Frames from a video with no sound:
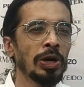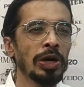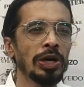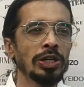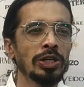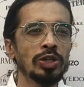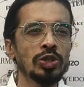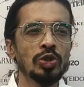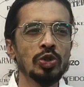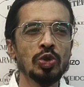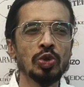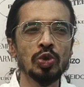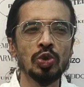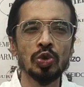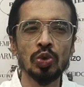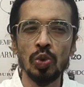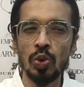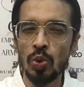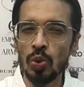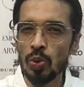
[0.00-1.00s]
It is
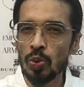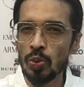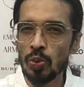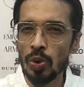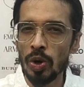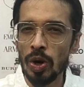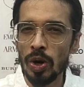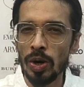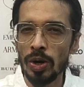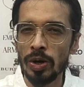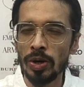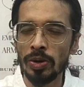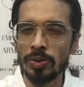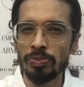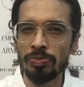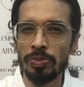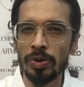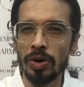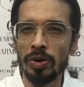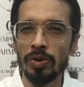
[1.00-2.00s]

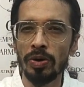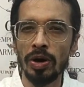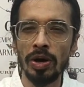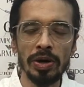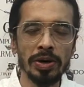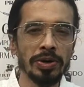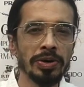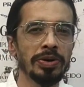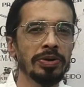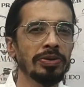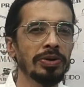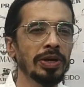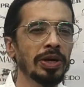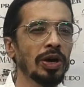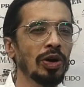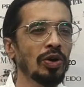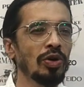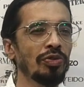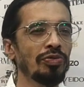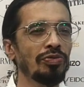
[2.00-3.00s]
so uh, earthy
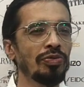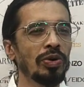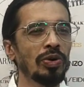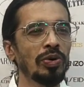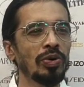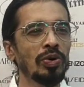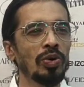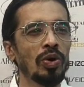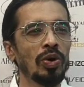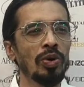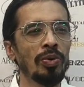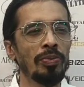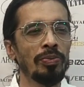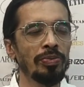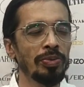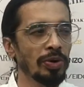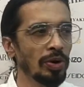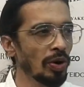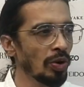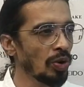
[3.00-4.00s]
kind of on uh,
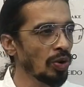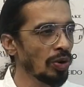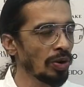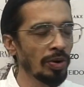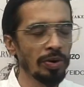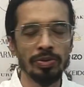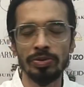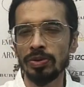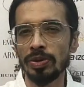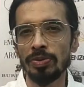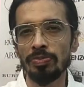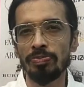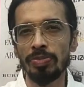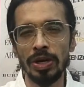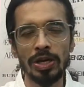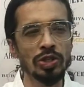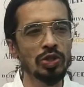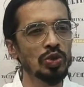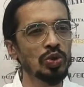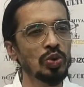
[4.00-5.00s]
uh, the
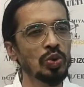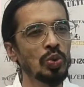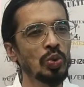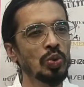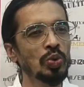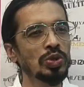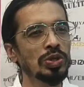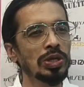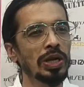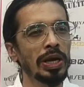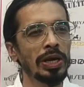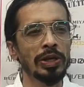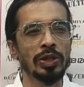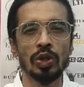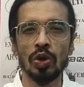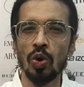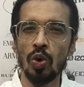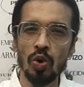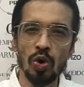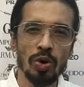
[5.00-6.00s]
base notes, like
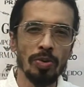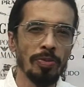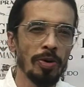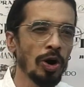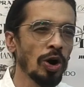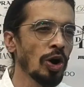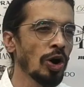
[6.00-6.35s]
the oakum,